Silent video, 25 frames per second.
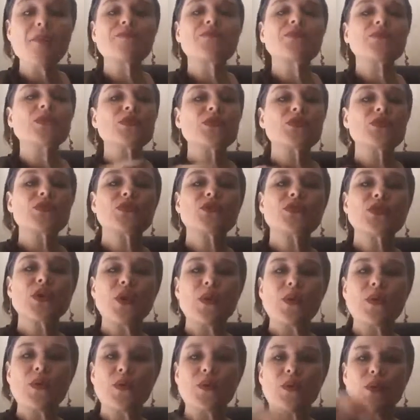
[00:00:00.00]

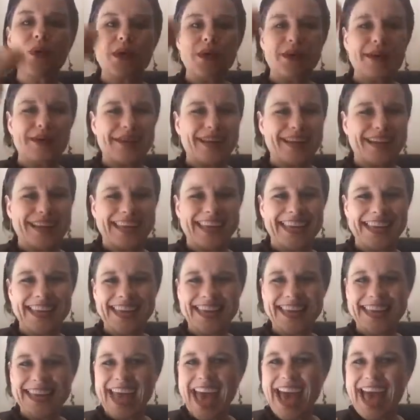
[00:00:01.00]
So
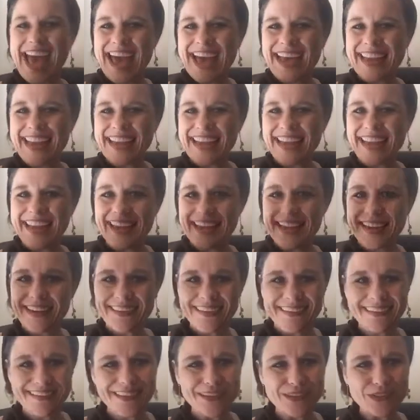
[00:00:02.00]
he had a
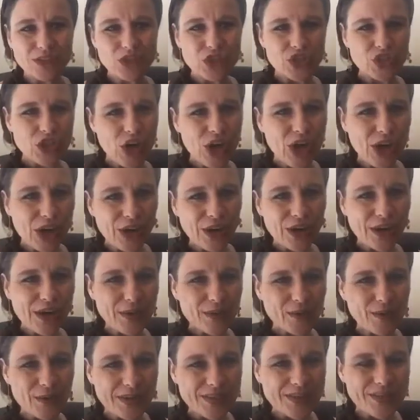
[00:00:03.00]
little jar on
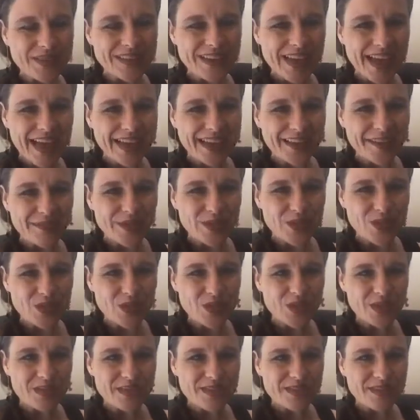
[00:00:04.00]
one side of his
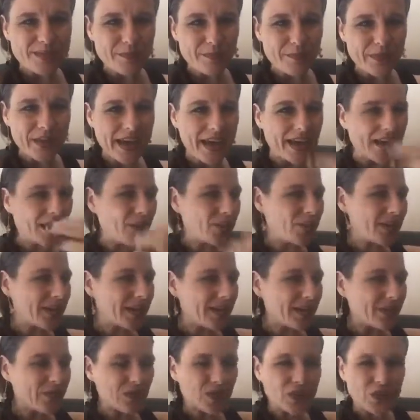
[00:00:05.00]
piano and
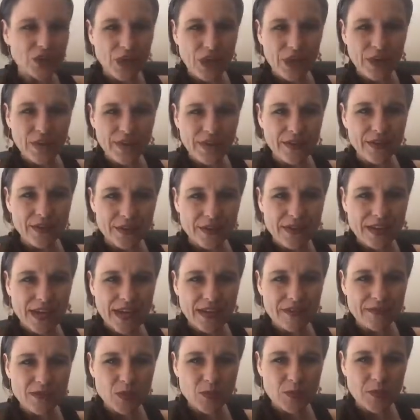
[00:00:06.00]
another jar on the other side of
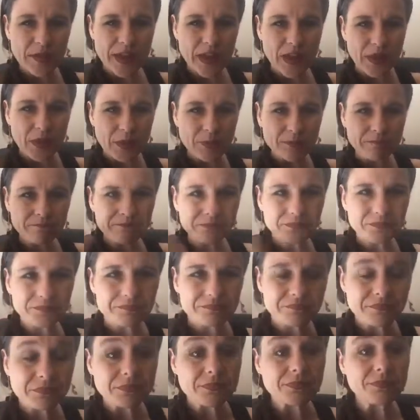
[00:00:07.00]
his piano,
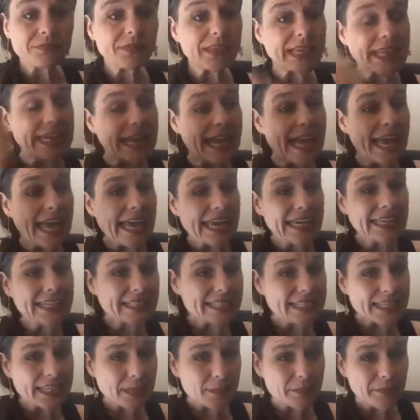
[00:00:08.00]
and
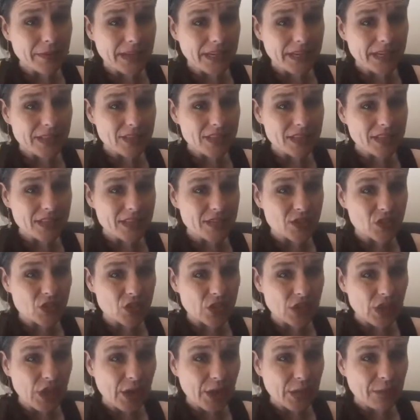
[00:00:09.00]
18 pennies in this
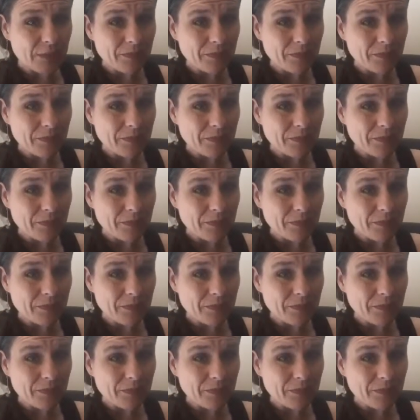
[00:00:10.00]
jar.